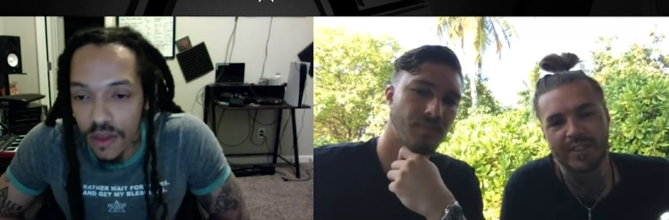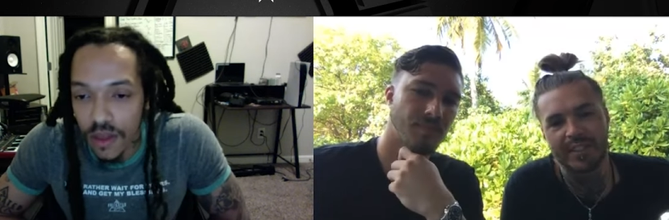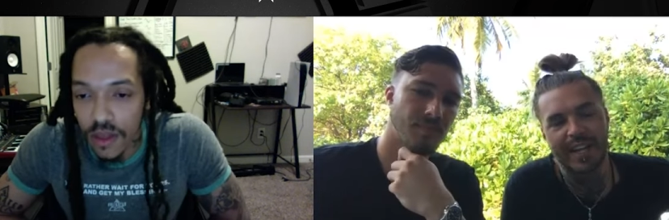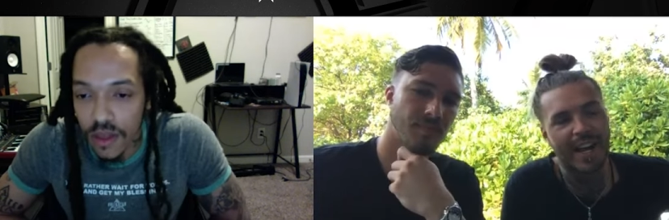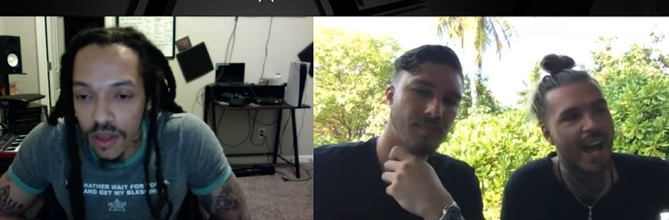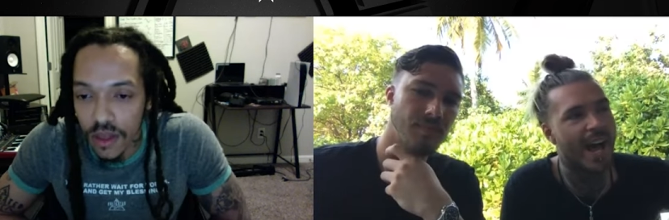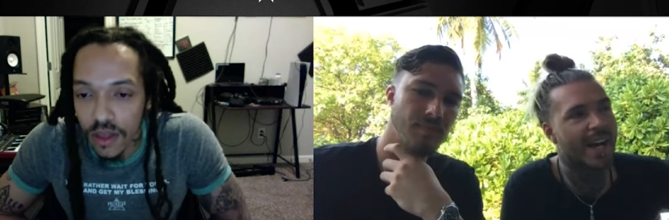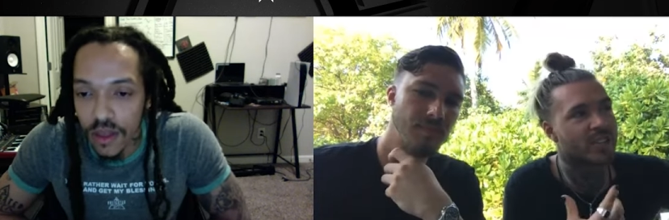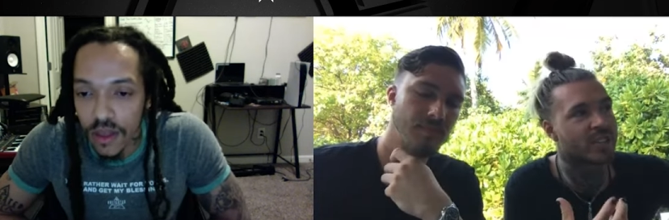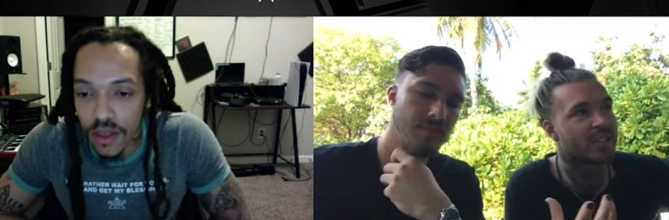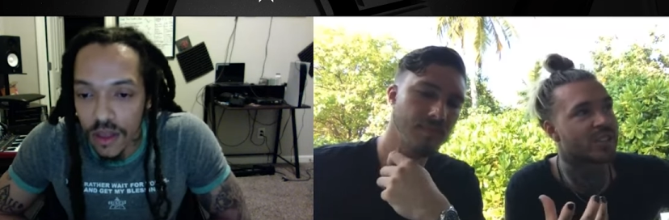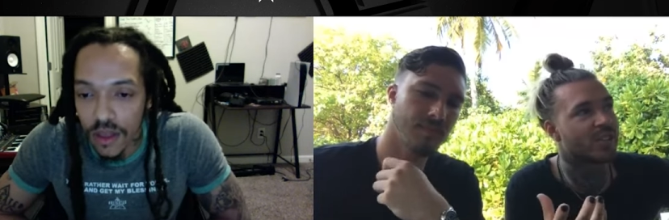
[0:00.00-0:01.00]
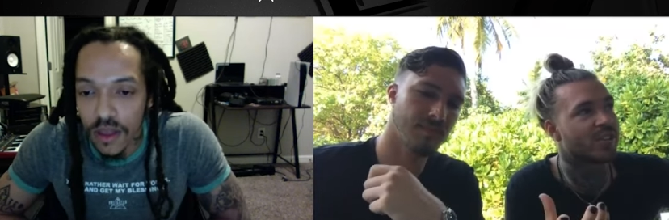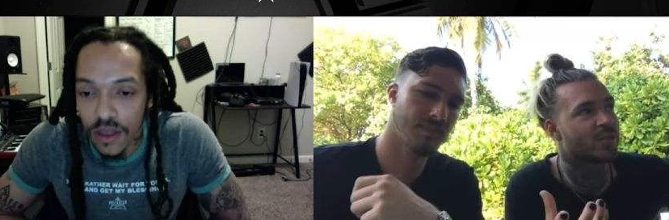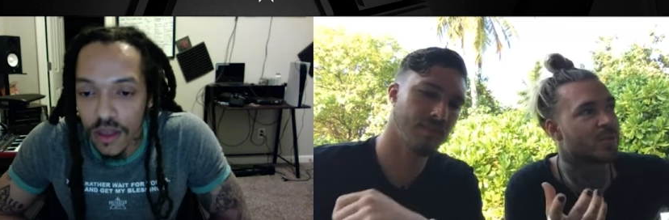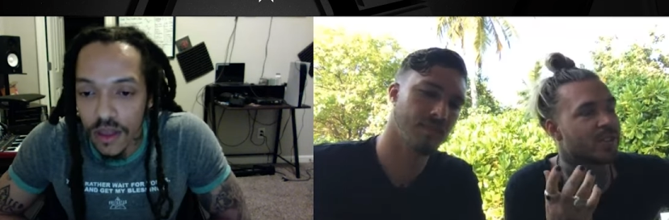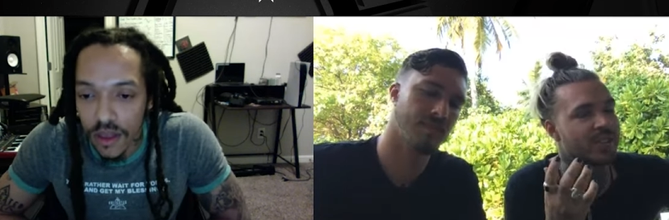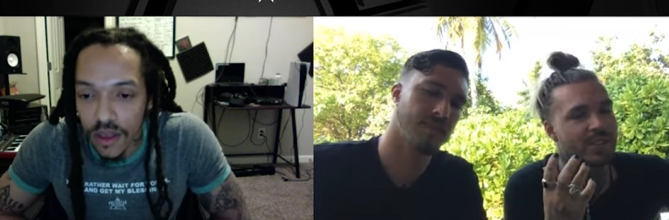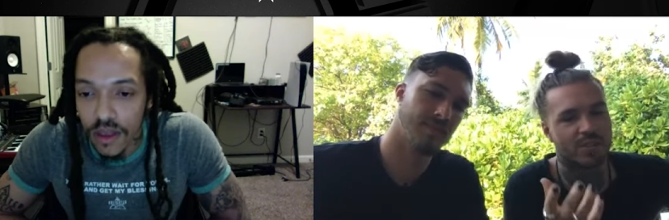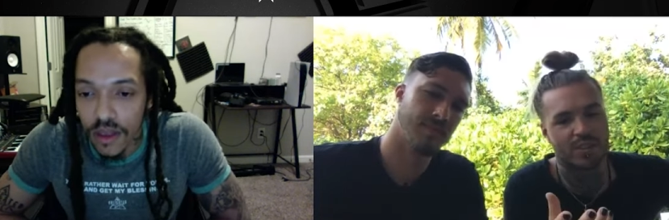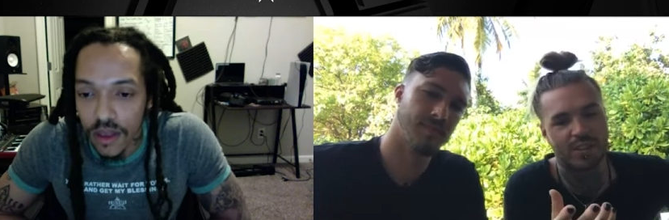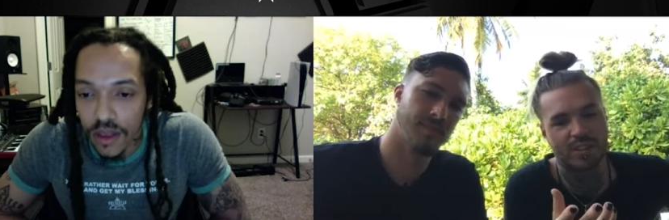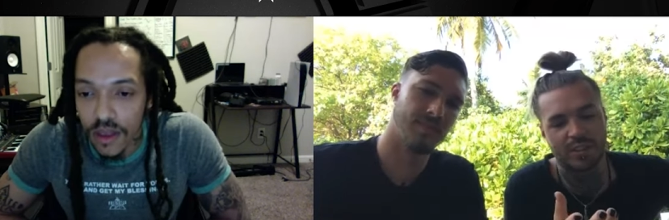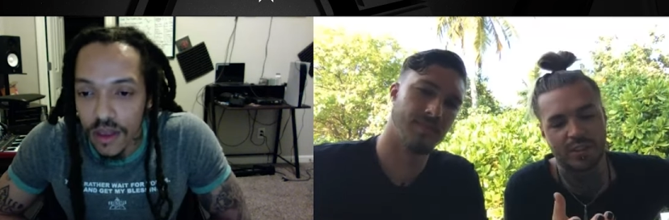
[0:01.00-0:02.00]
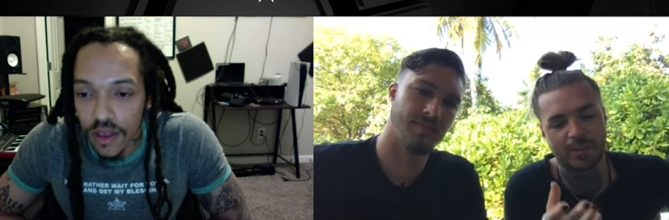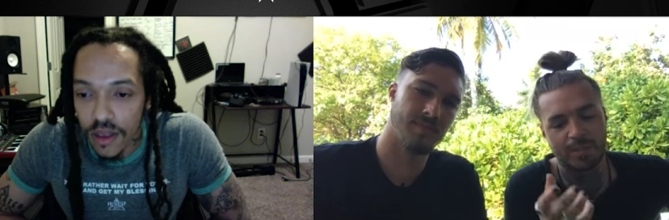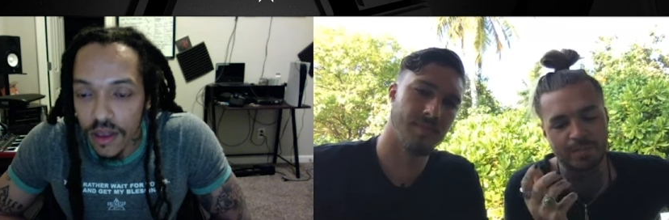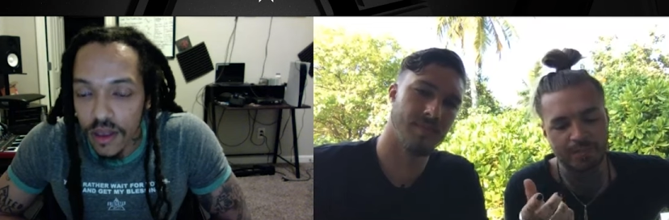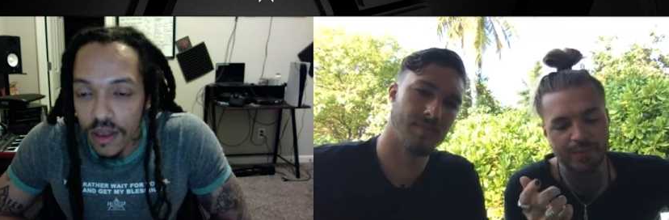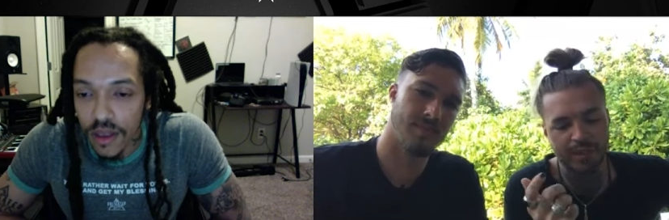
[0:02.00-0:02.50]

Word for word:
Speaker 1: And I, I actually just talked about this on um